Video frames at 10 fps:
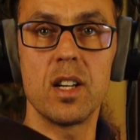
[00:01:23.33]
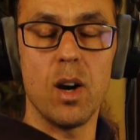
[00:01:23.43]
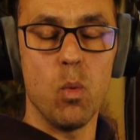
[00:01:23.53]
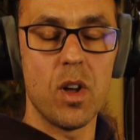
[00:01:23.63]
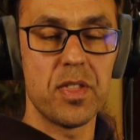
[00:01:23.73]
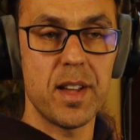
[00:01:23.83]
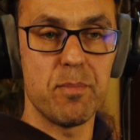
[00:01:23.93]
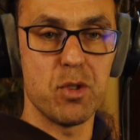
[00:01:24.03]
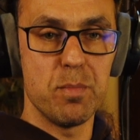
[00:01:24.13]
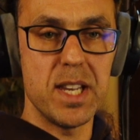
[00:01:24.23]
I want
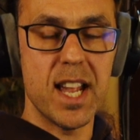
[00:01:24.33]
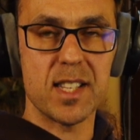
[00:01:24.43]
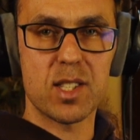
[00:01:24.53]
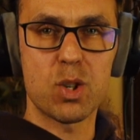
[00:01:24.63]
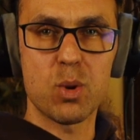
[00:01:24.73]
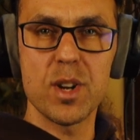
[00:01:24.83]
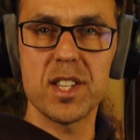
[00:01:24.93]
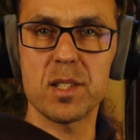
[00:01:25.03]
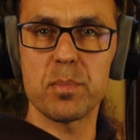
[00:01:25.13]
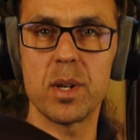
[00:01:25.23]
them to be as
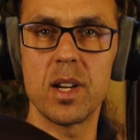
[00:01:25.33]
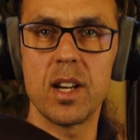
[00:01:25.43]
crisp